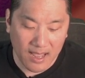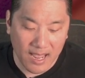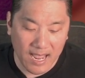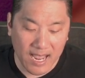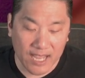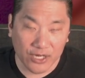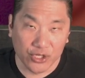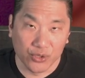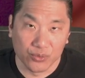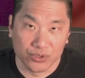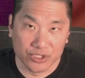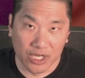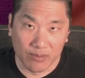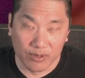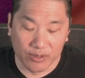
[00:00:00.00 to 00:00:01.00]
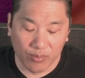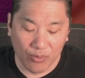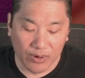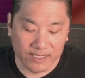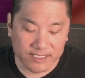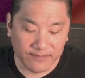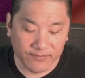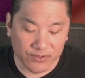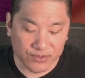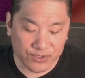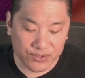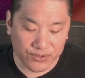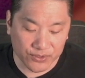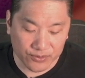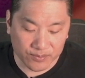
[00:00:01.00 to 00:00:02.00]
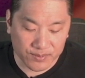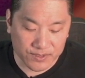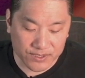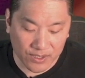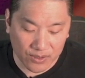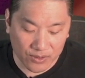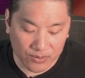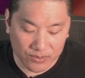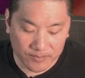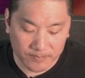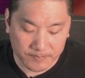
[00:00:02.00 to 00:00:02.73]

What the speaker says: and you double the points if you scoop. So